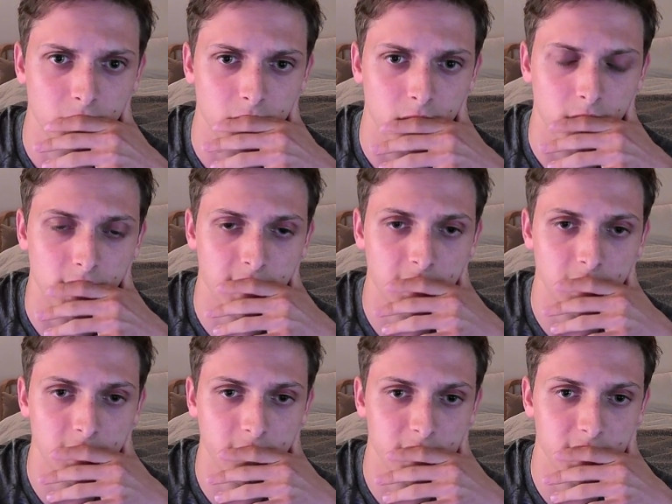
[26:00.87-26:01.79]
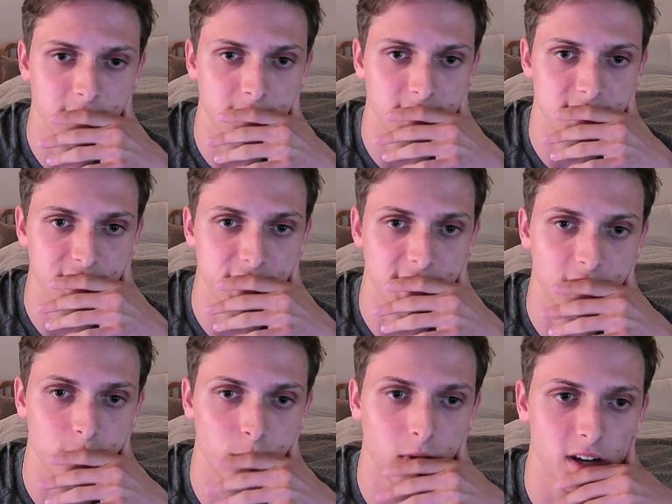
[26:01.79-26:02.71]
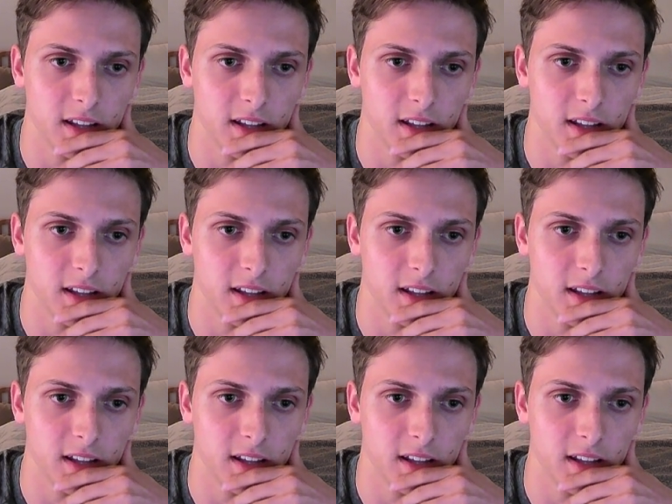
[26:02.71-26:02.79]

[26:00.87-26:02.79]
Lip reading: I can even give this check. Why